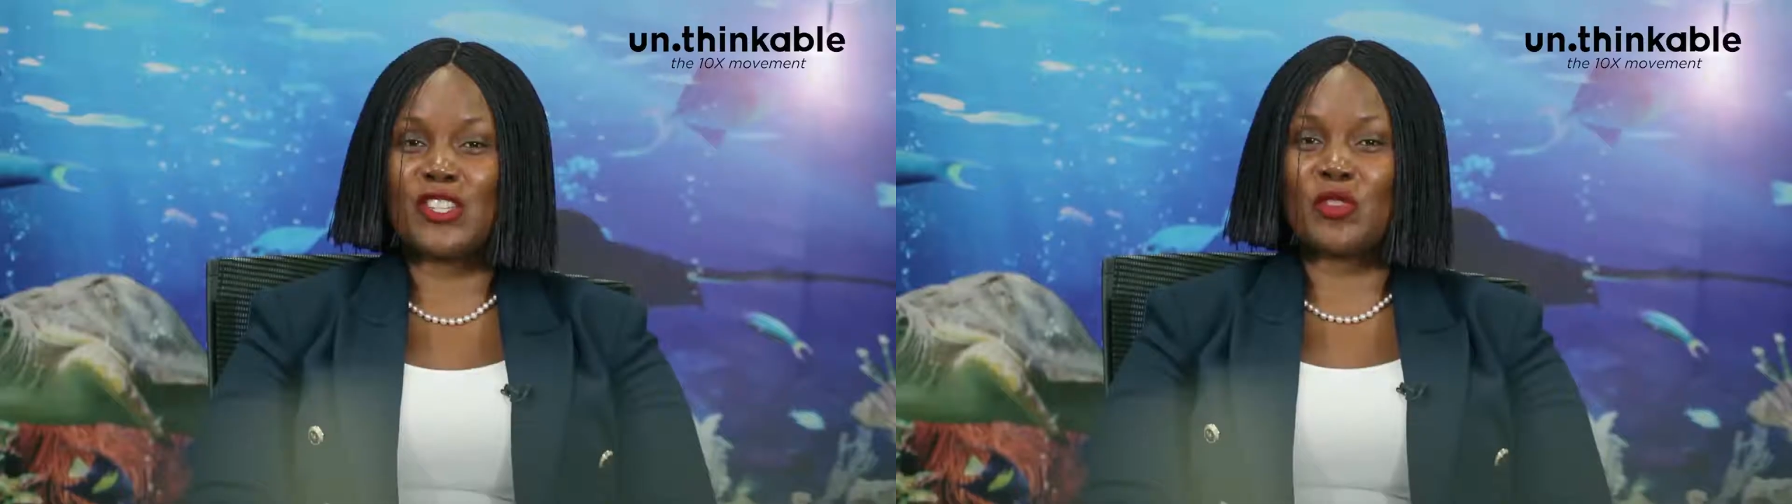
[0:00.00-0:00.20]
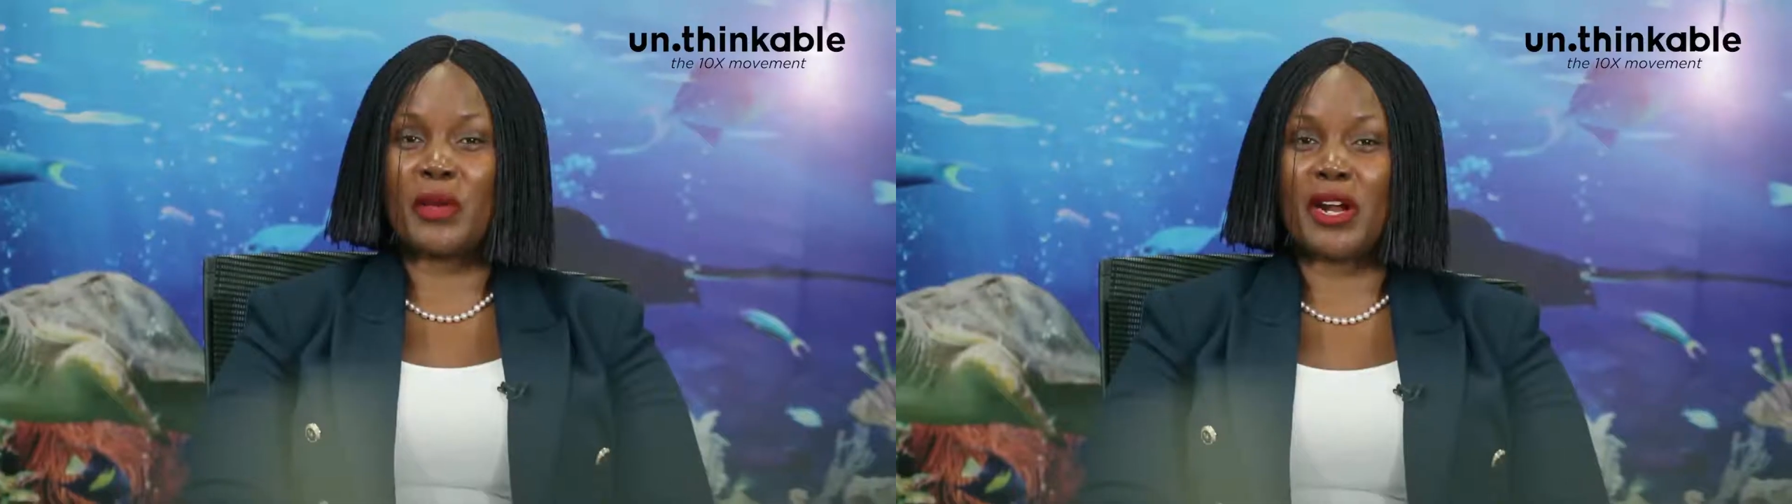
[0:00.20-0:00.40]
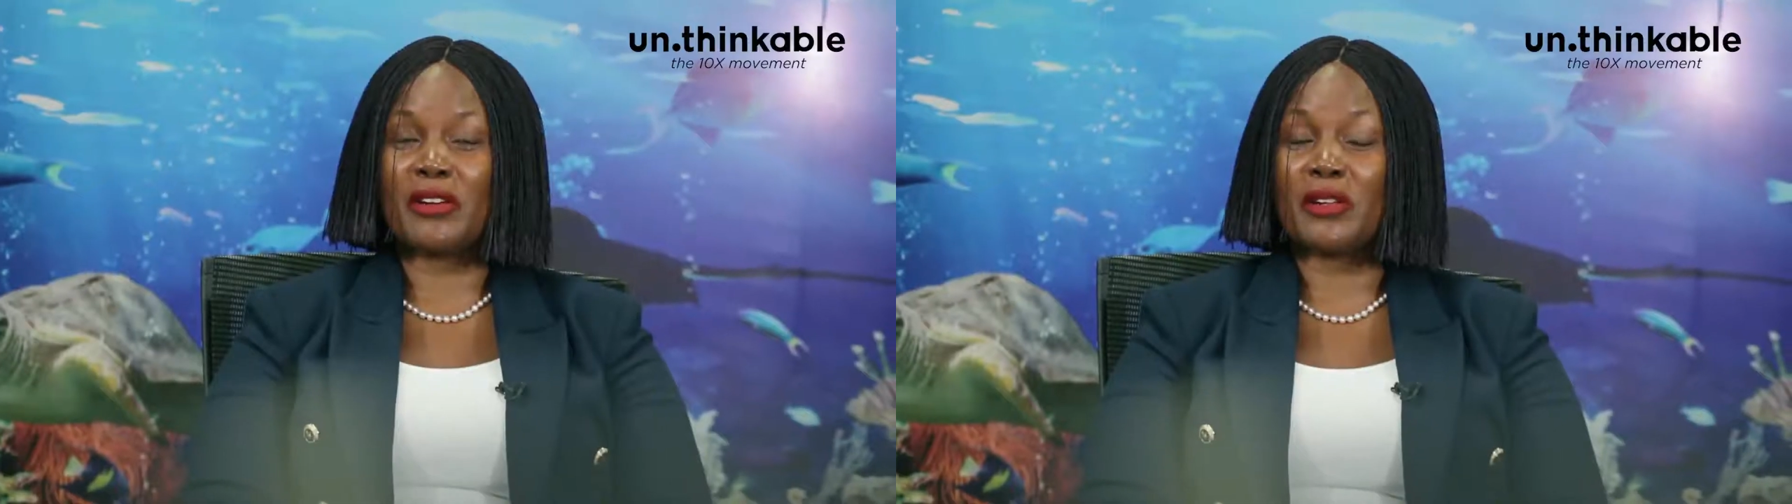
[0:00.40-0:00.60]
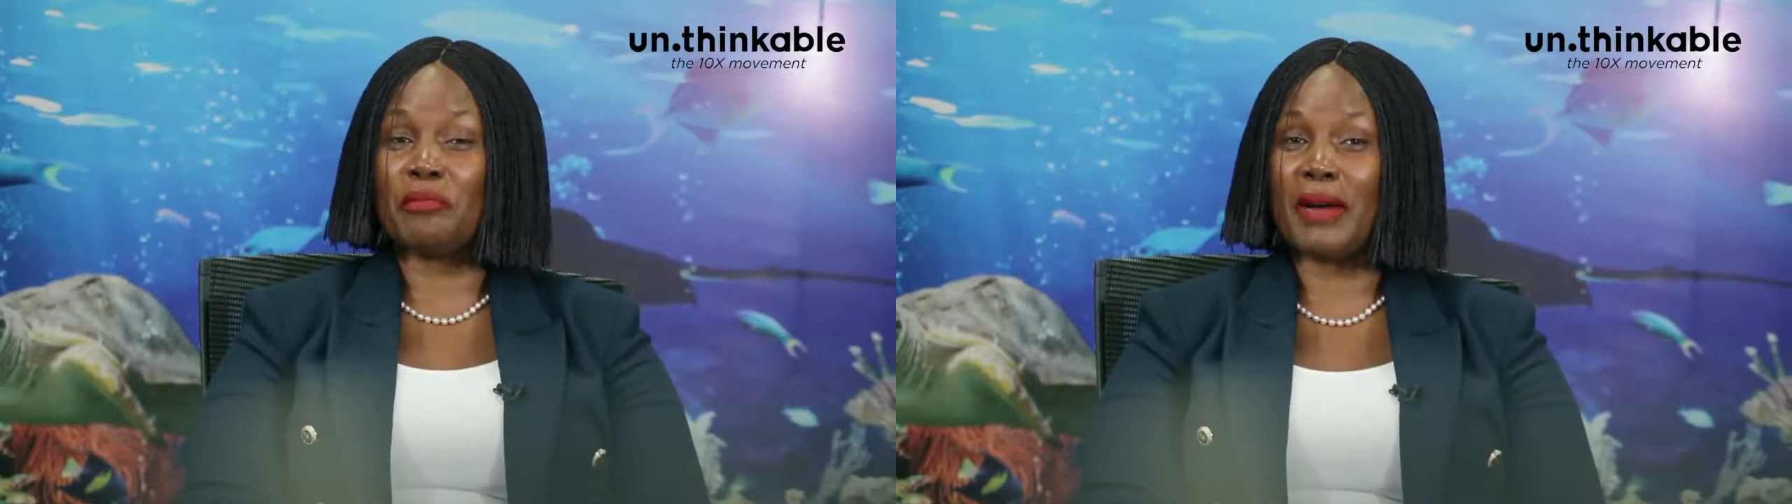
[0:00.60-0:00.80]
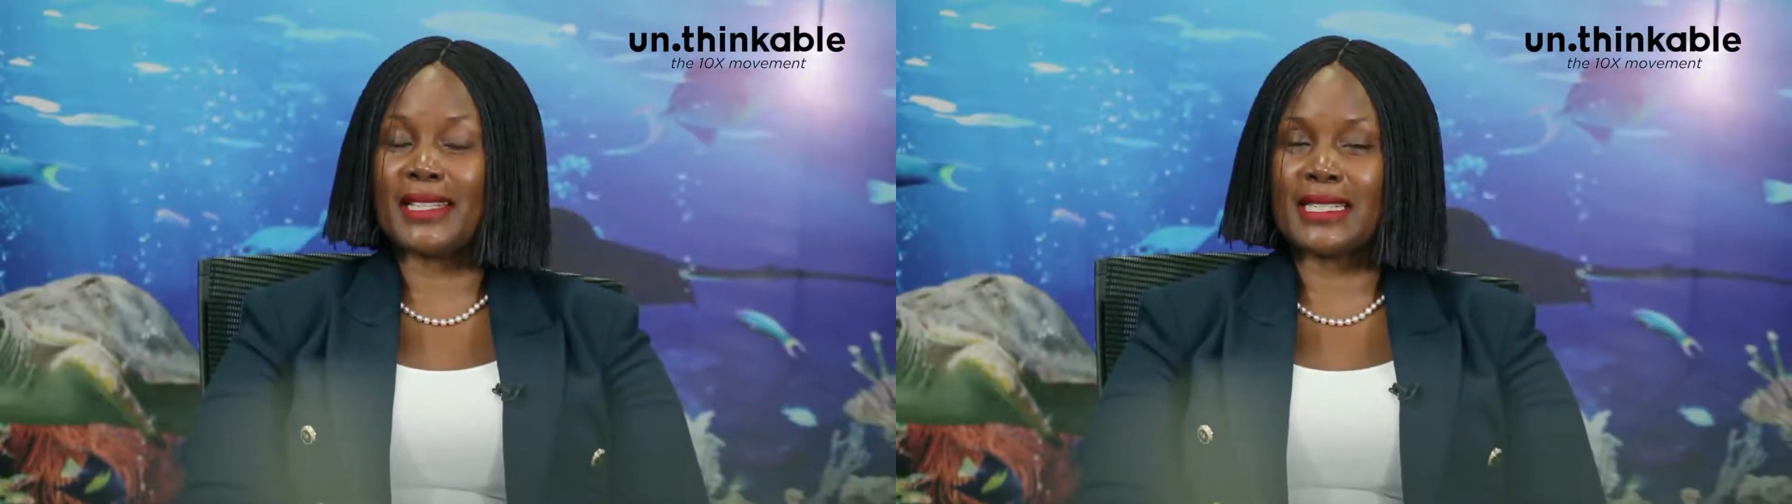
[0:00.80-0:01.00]
inspiring
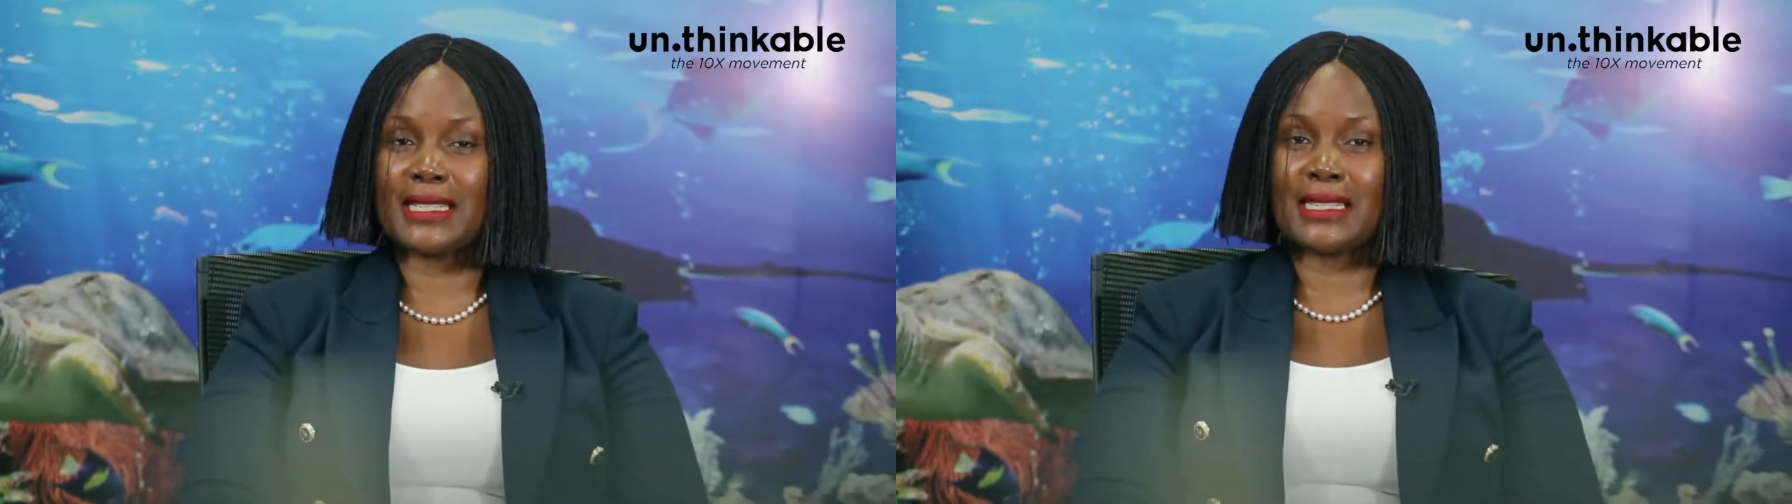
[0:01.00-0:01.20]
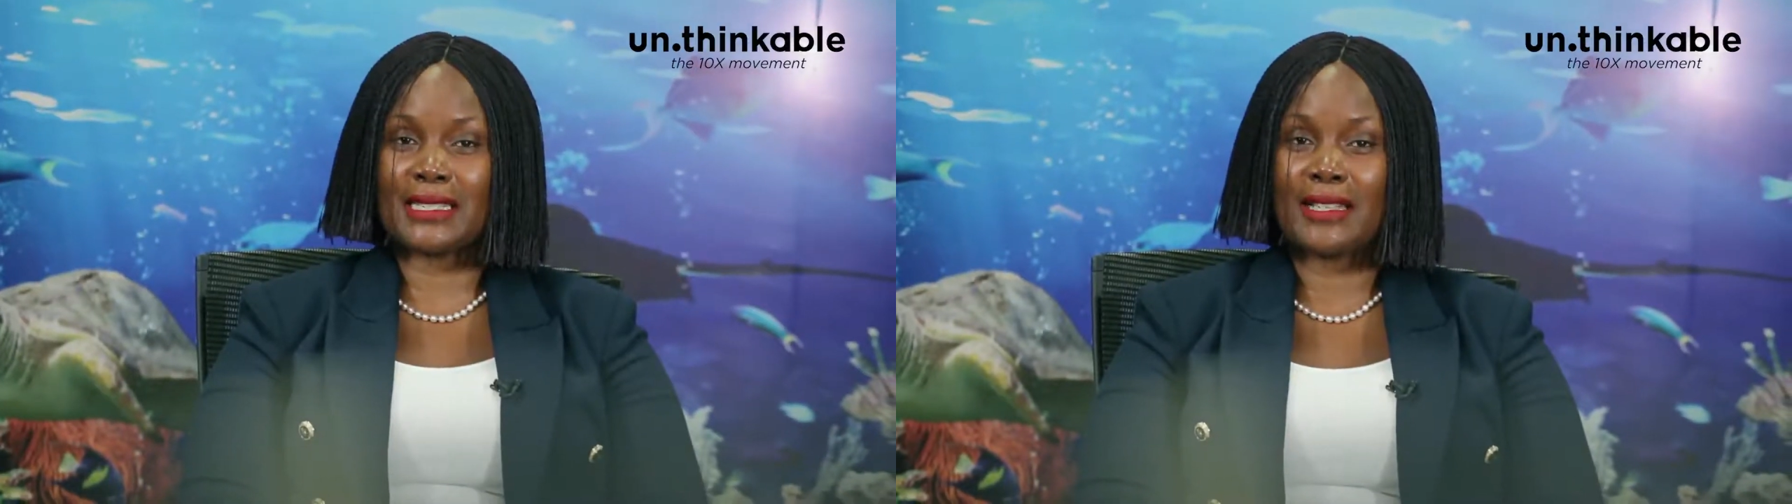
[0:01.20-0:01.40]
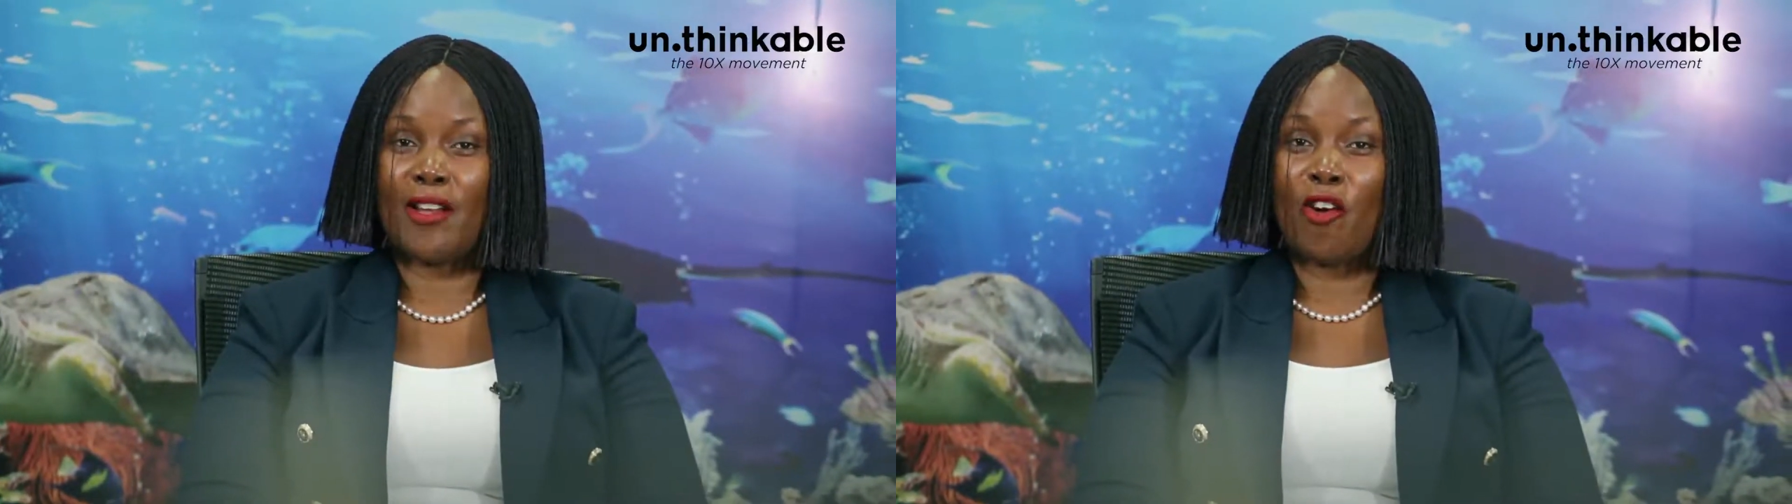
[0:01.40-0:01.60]
passion,